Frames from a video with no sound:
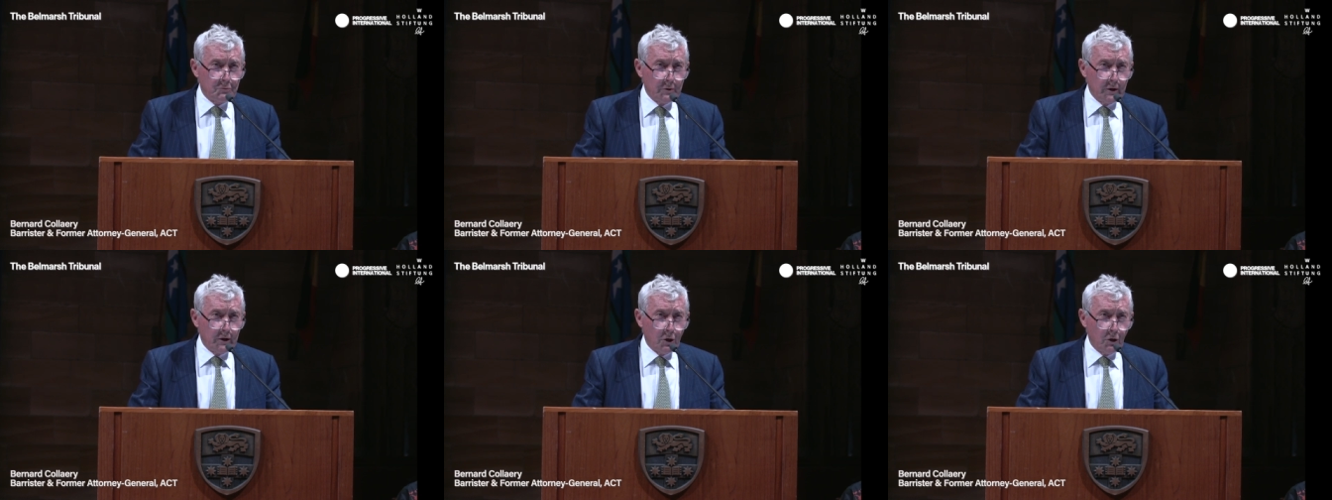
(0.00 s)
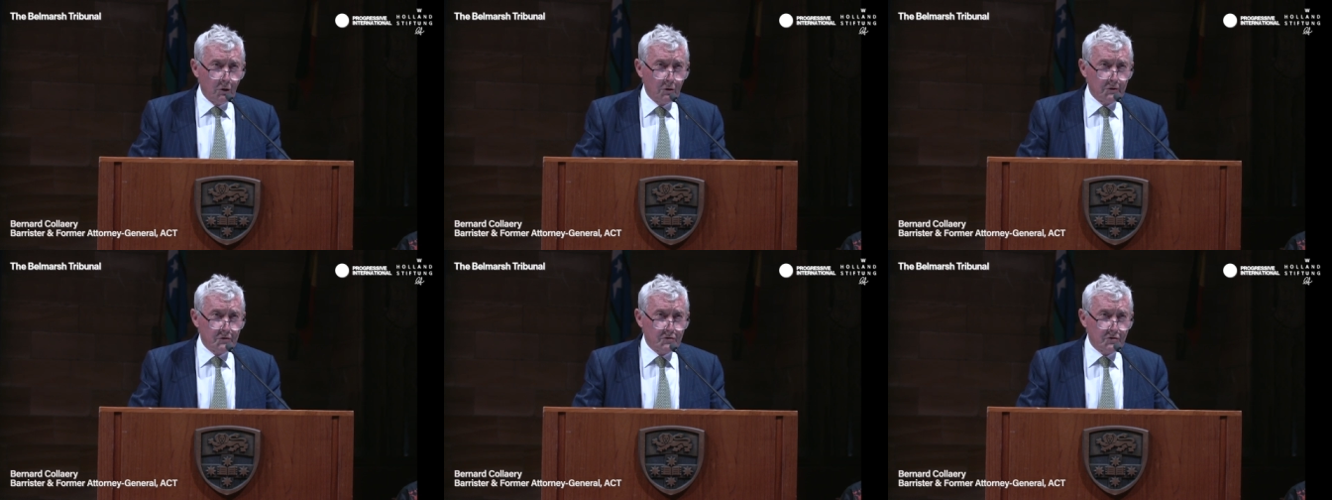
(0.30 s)

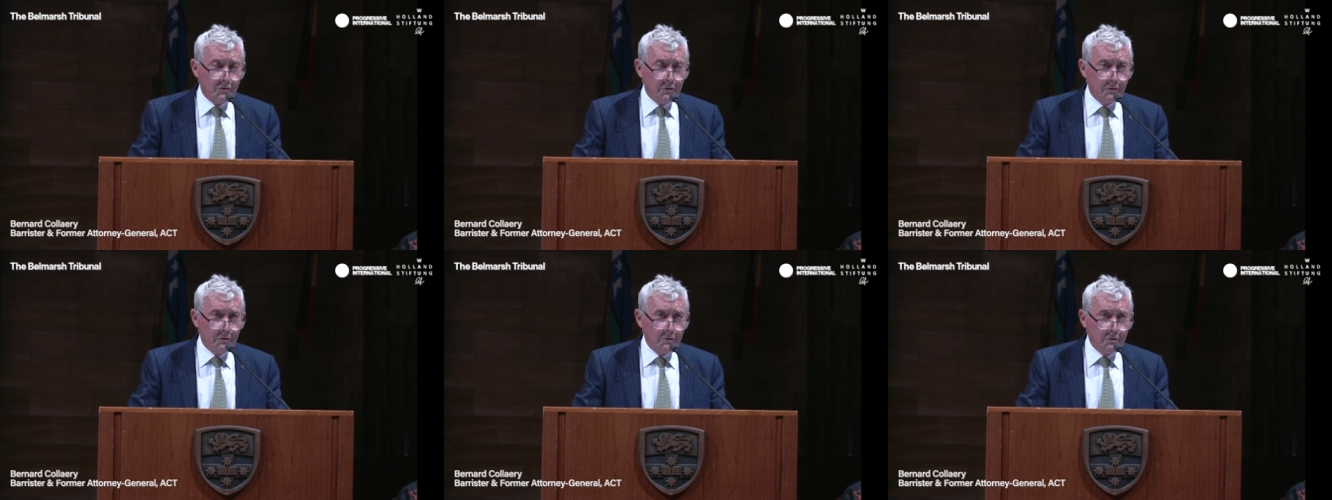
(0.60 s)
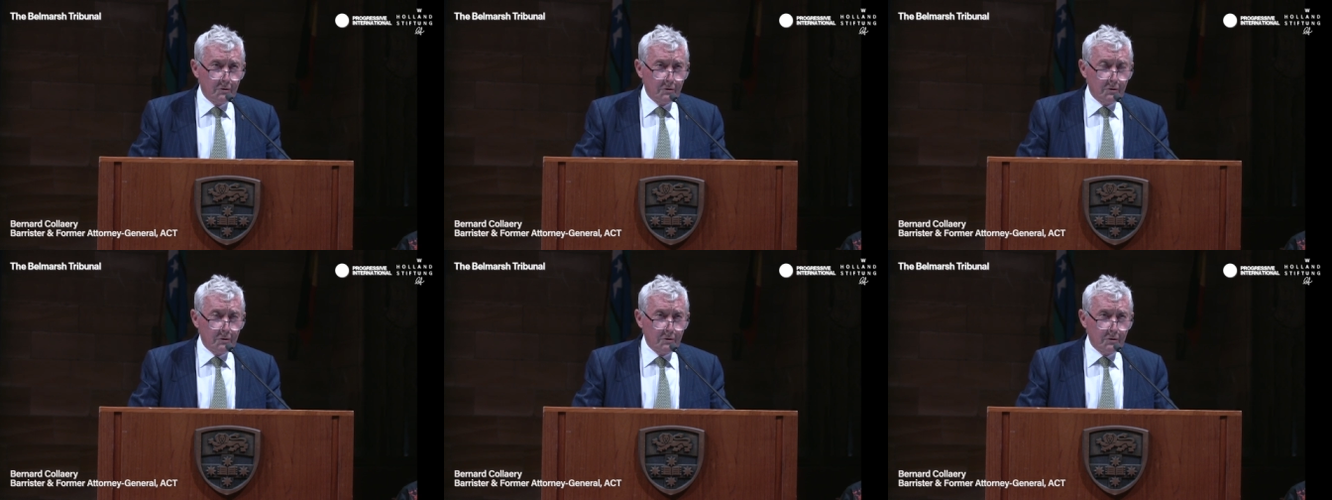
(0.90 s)
because
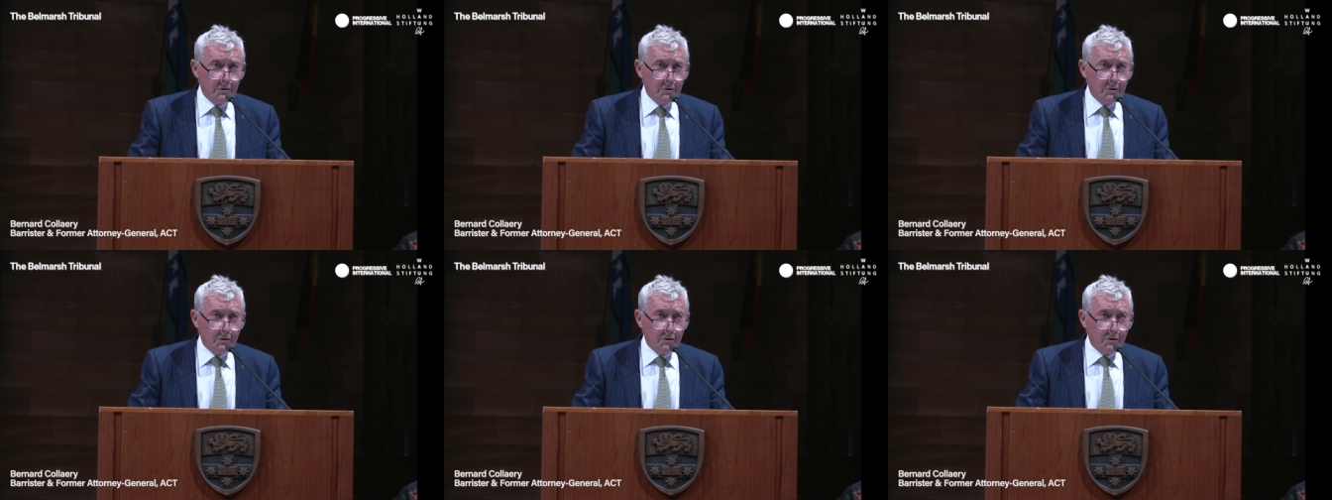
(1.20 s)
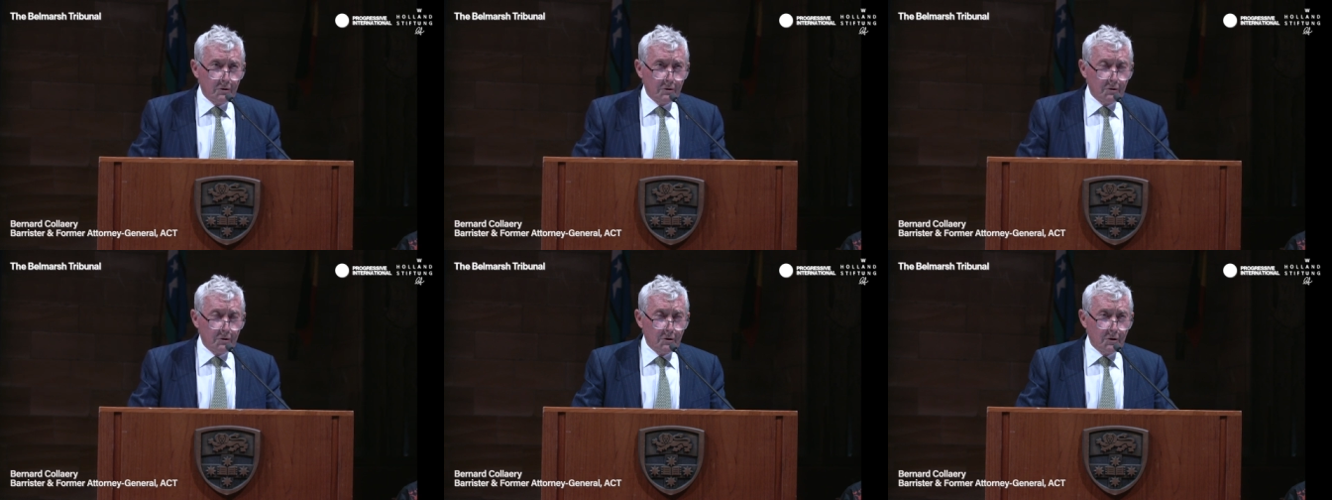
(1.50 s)

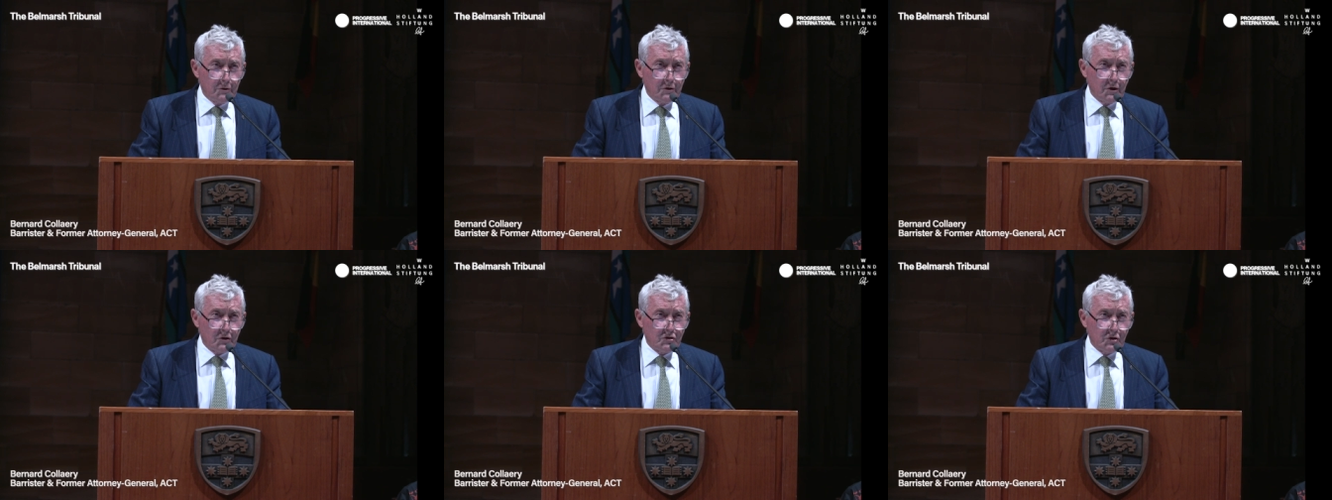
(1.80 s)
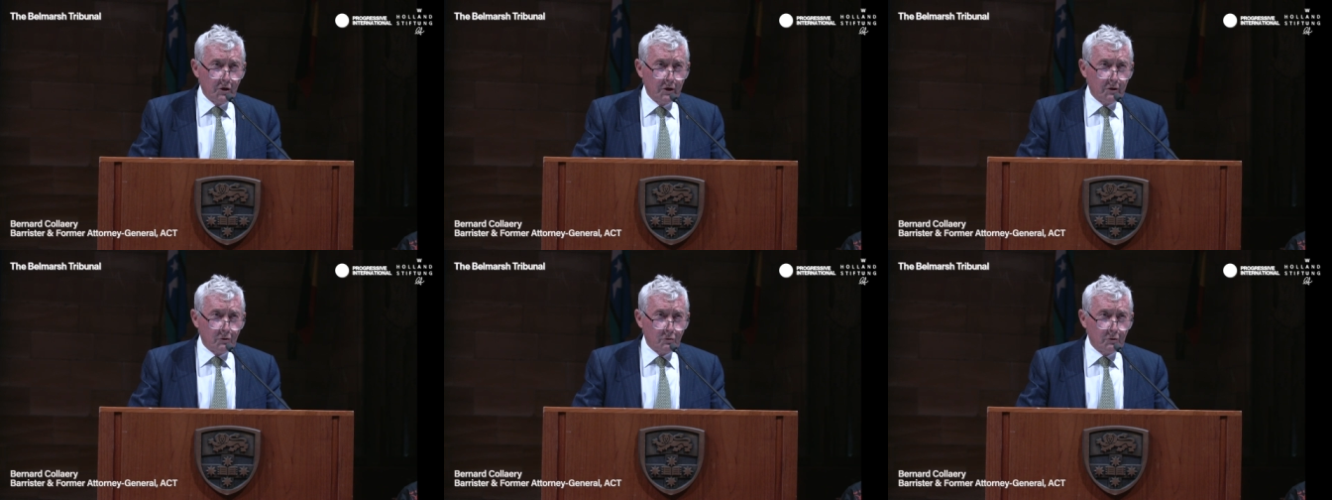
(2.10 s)
the
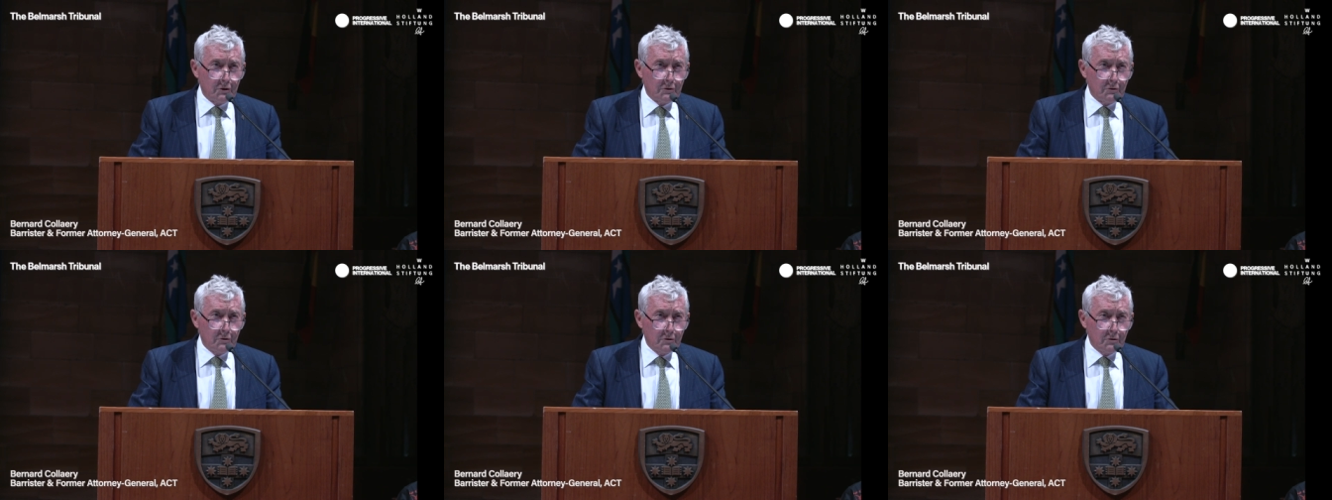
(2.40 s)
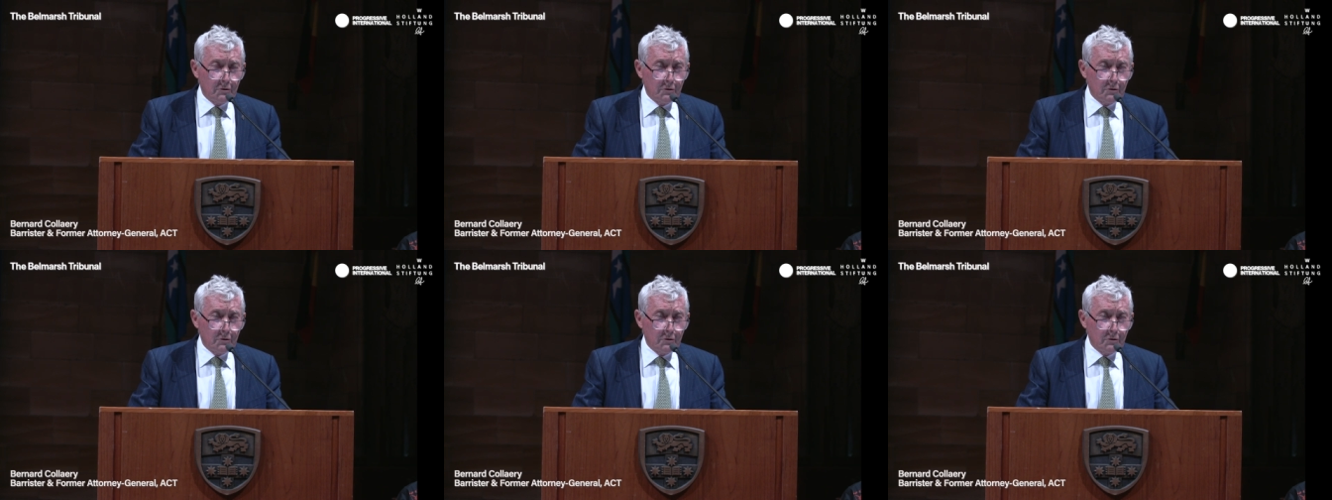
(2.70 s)
secret